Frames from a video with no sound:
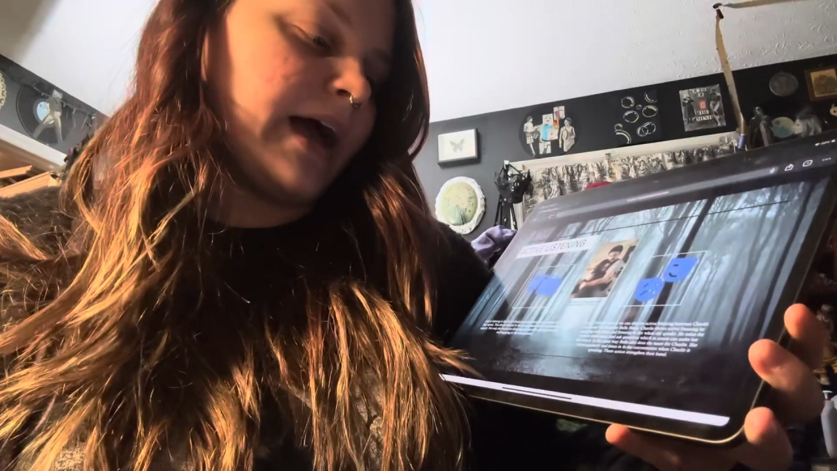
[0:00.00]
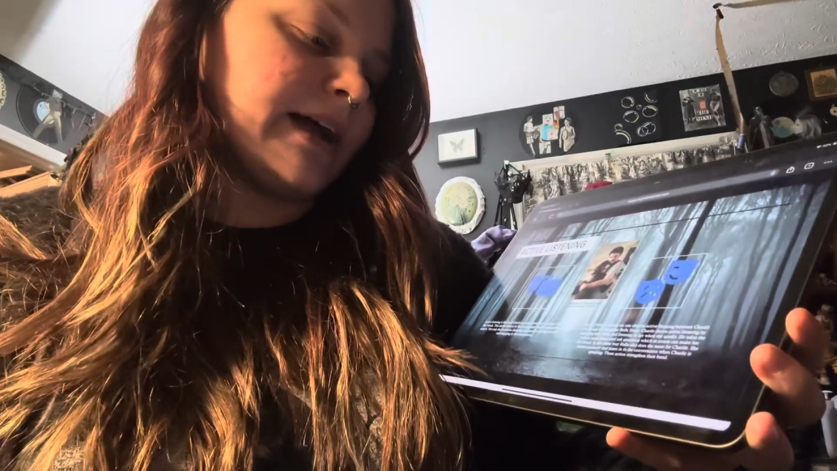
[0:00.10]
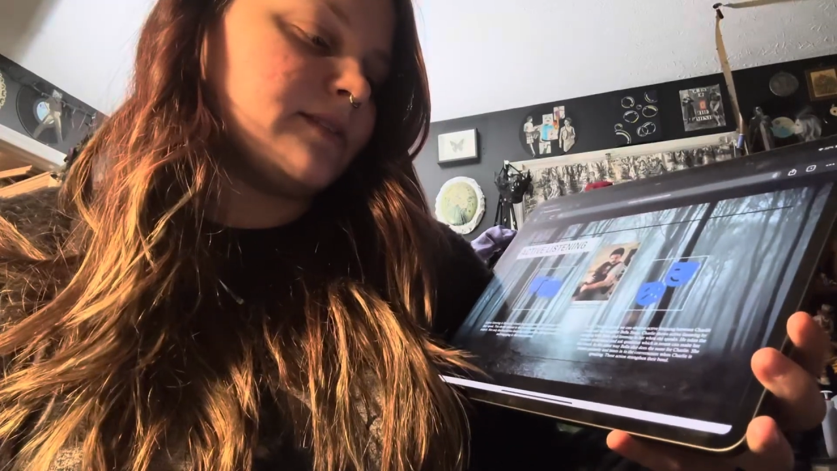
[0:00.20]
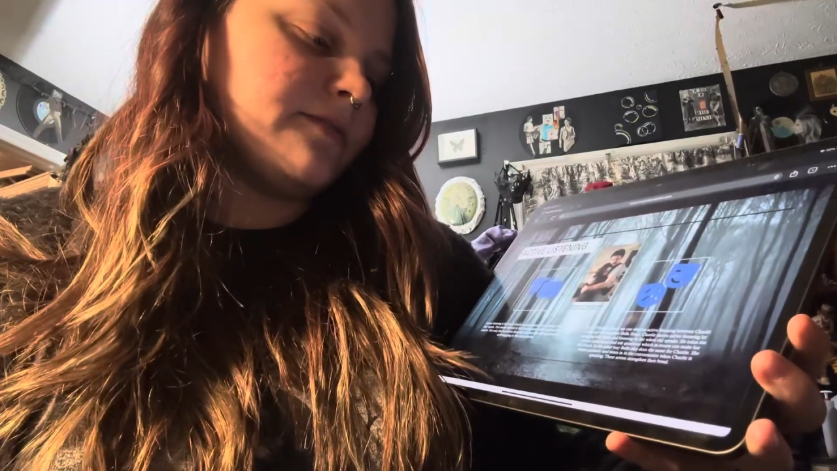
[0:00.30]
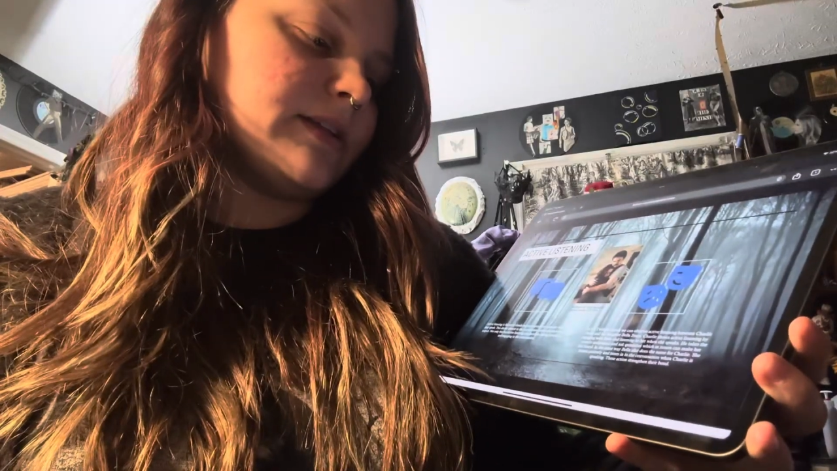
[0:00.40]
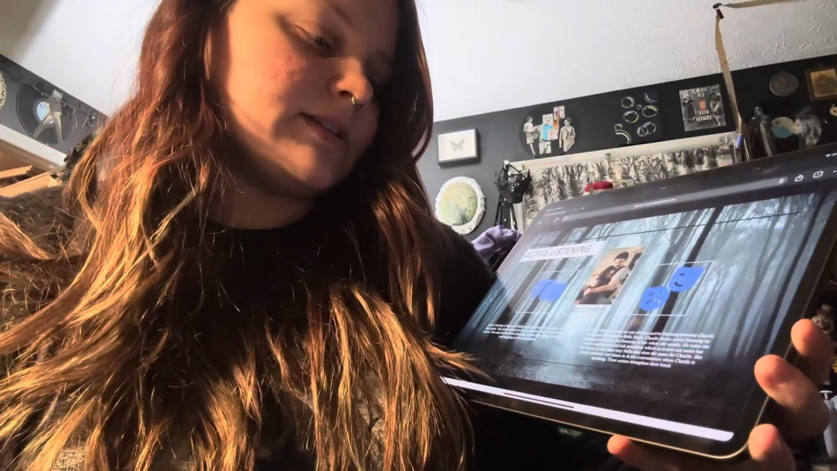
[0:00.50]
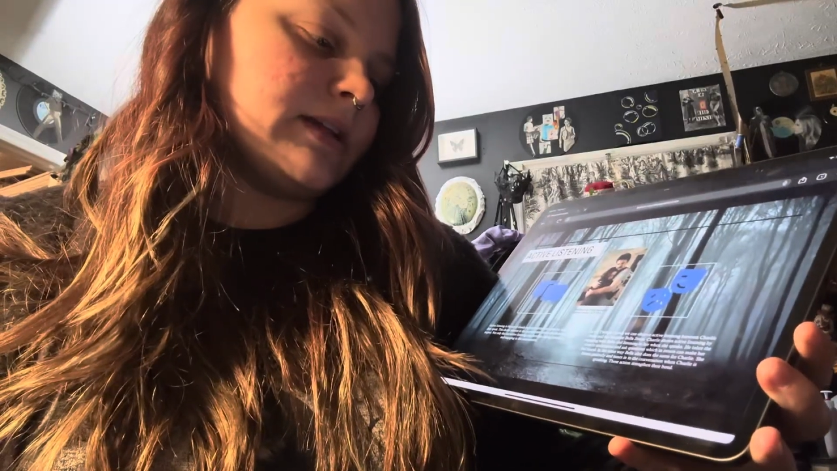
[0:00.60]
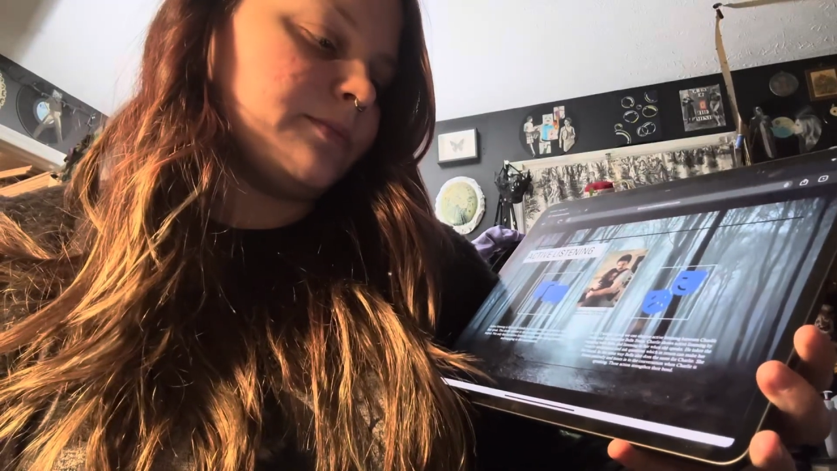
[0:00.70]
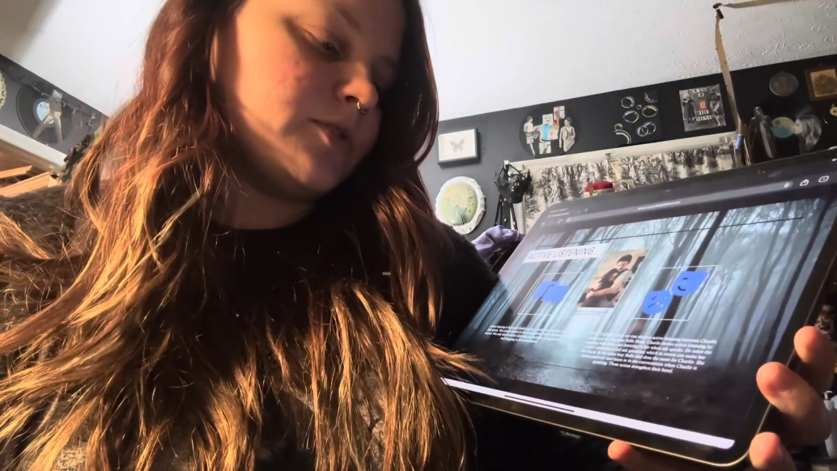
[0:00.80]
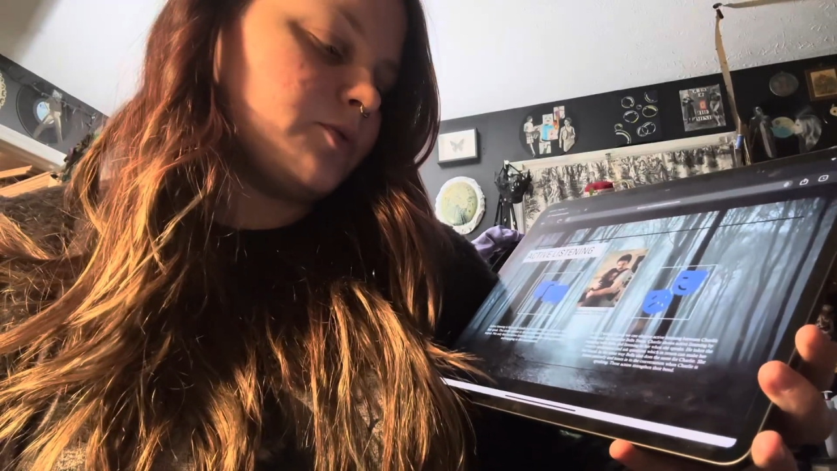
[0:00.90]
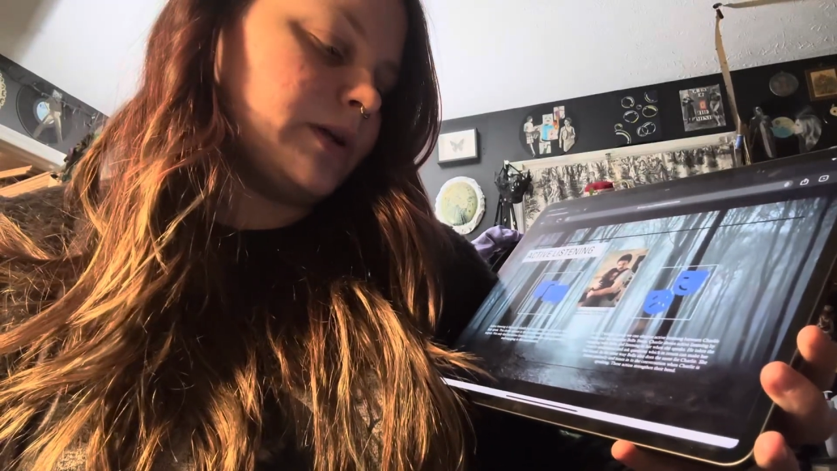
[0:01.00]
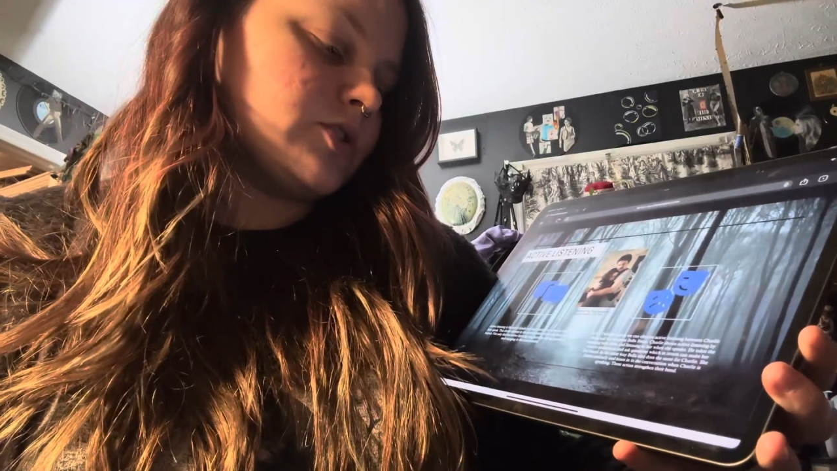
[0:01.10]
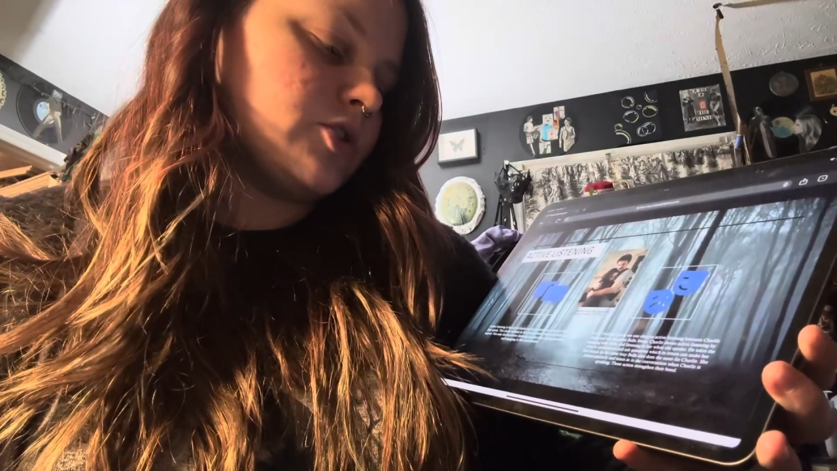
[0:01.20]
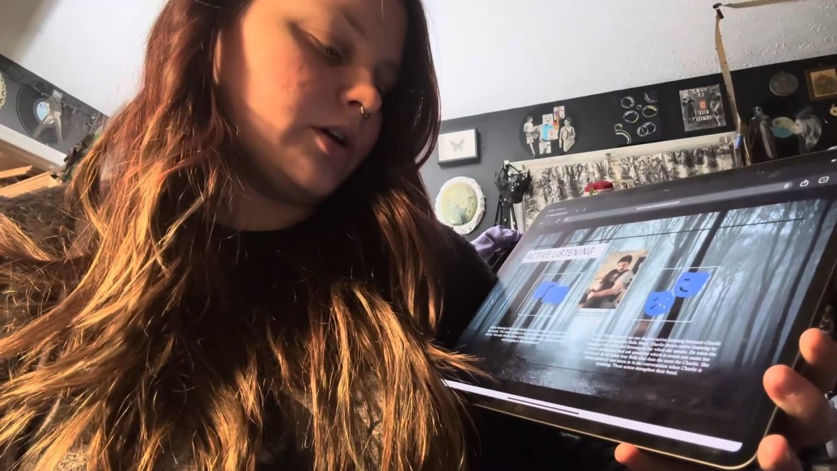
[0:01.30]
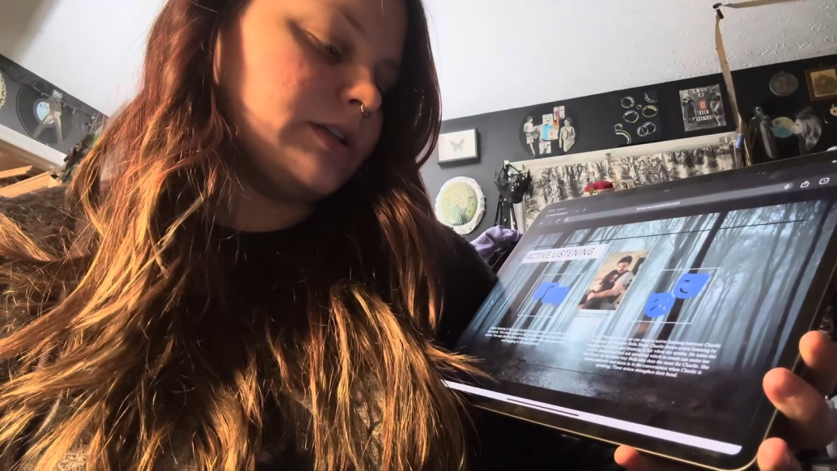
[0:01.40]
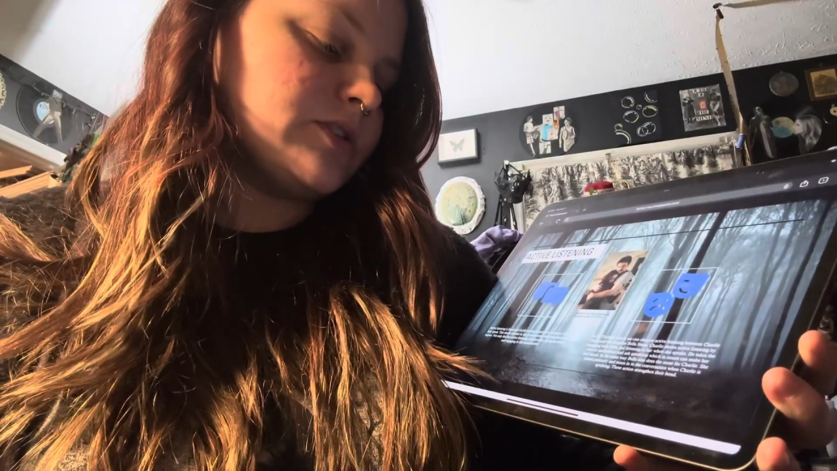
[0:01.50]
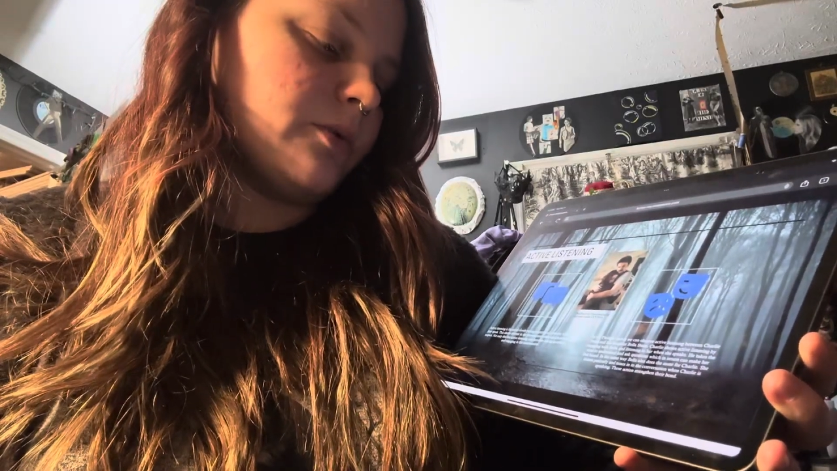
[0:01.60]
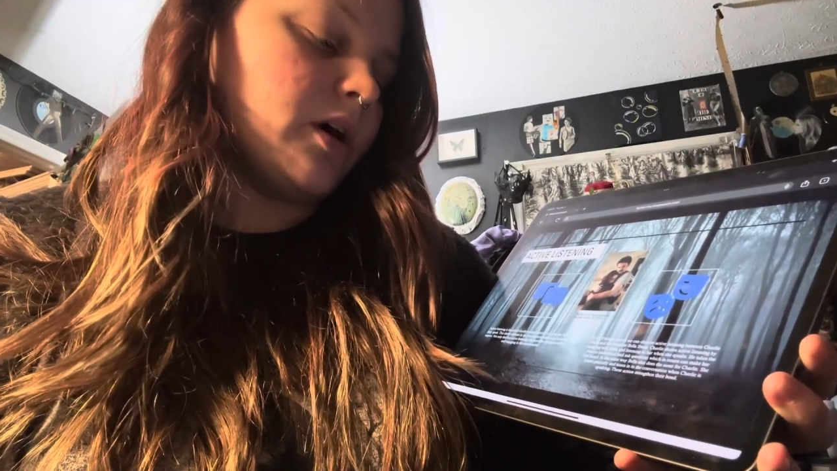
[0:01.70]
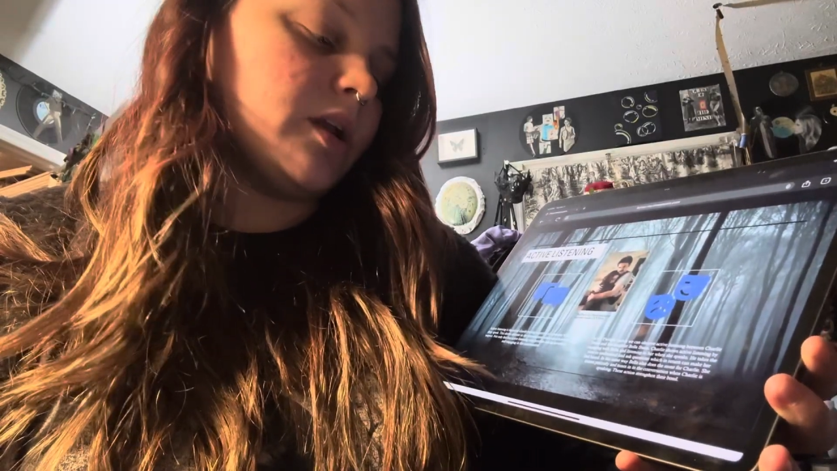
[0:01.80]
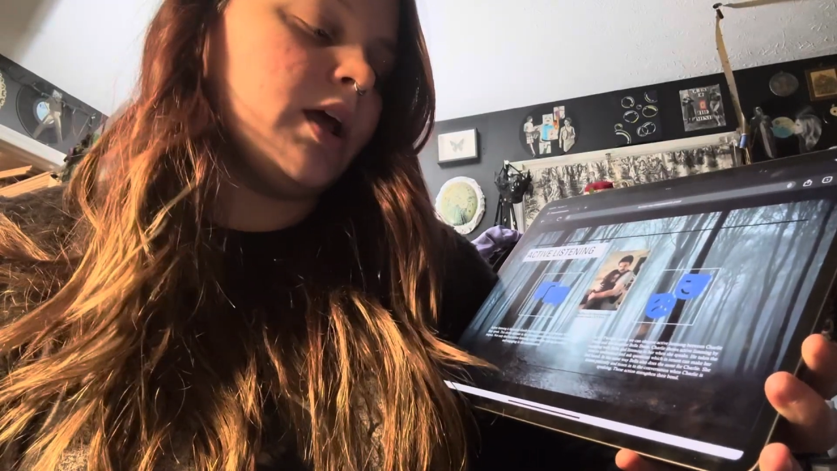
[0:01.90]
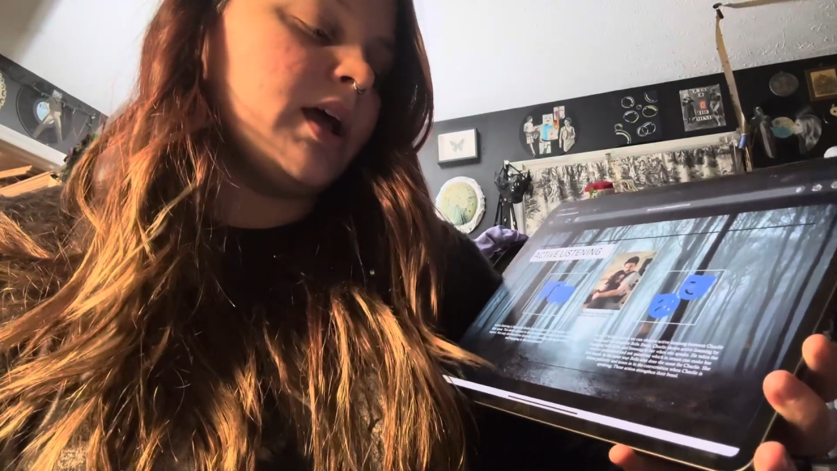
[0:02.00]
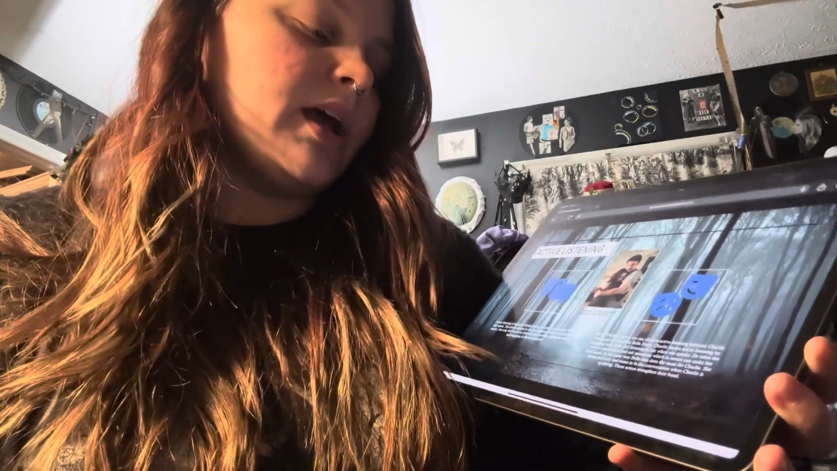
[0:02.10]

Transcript: active listening between Charlie Swan